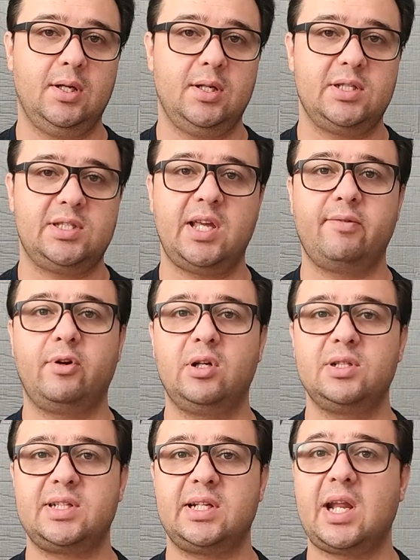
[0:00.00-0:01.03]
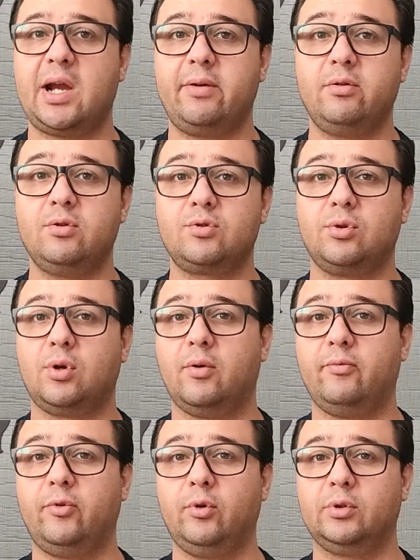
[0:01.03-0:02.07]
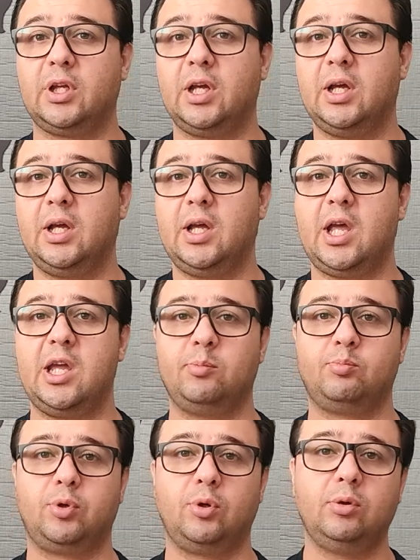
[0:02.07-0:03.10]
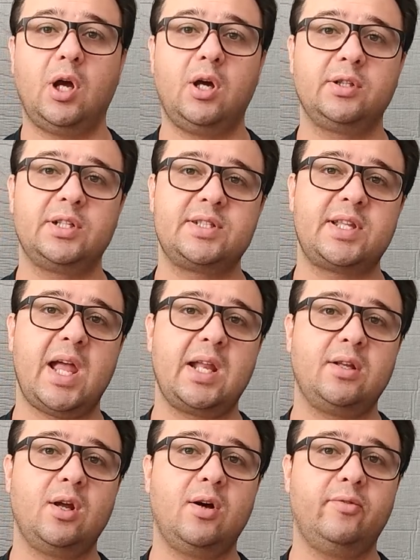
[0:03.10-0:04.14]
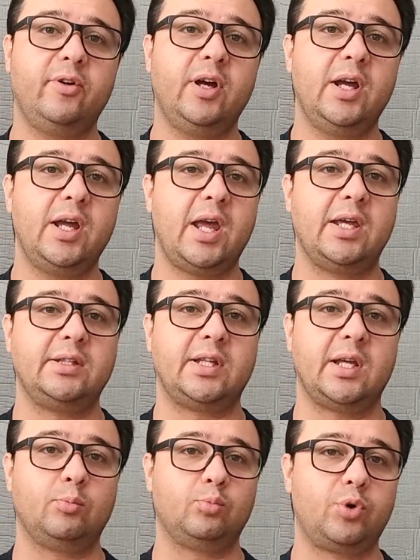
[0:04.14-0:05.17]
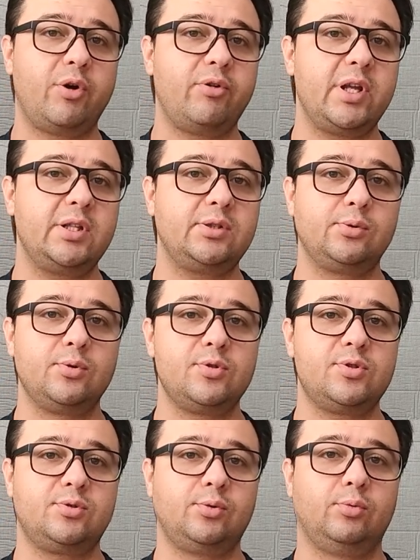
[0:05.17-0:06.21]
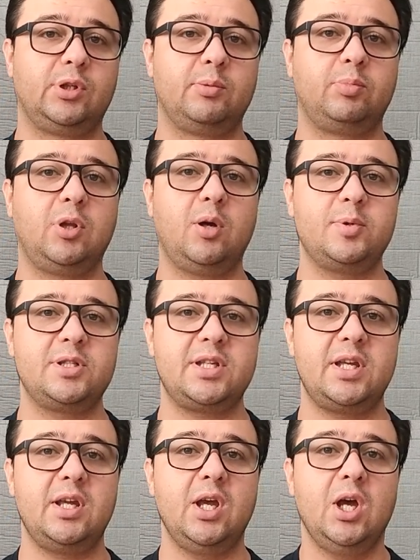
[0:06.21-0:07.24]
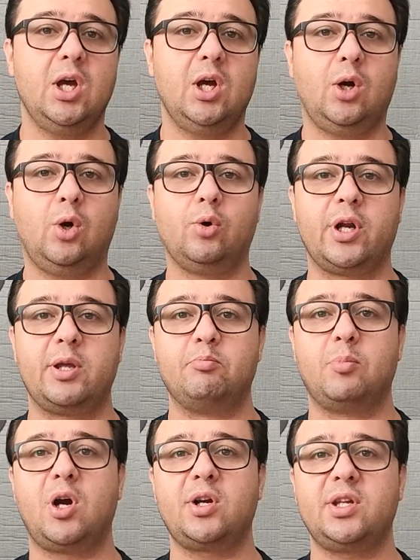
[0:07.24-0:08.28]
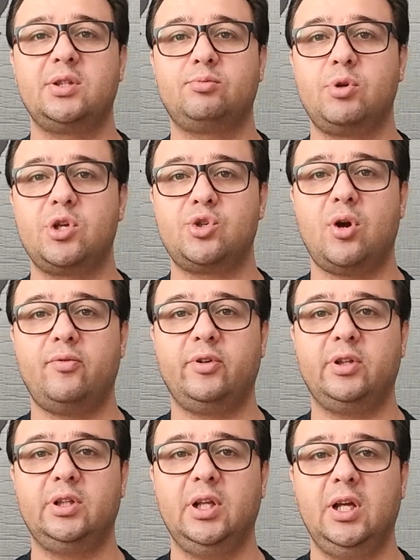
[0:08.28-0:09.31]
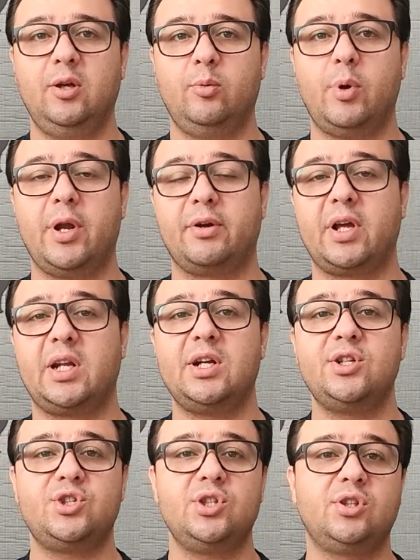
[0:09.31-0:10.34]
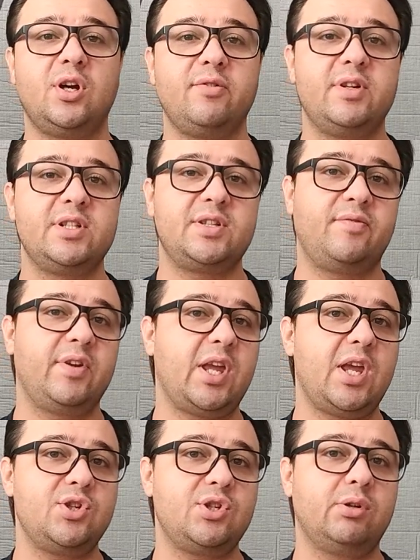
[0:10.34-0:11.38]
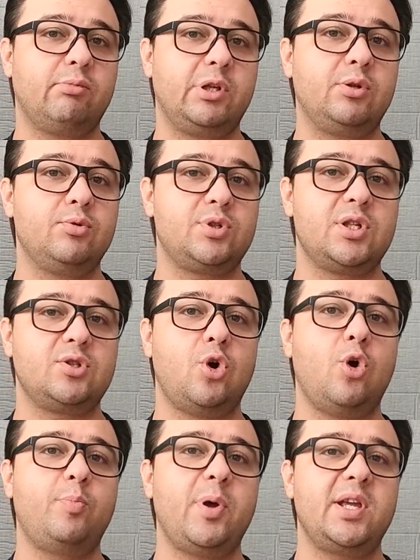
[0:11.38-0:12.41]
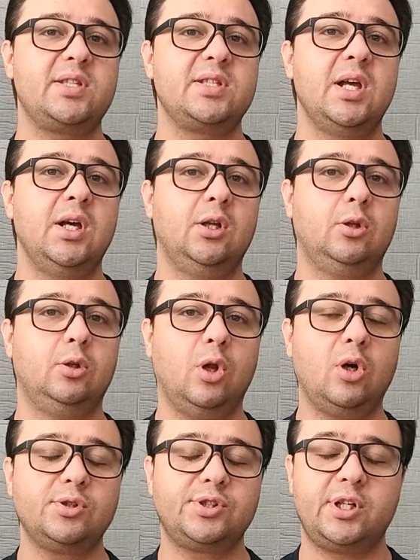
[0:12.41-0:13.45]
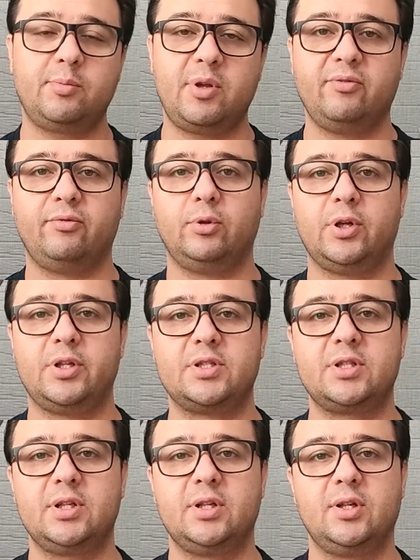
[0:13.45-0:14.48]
Several scenarios could unfold: a prolonged standoff, a temporary truce through diplomacy, or a market reshuffle where energy diversification reduces OPEC's long-term influence.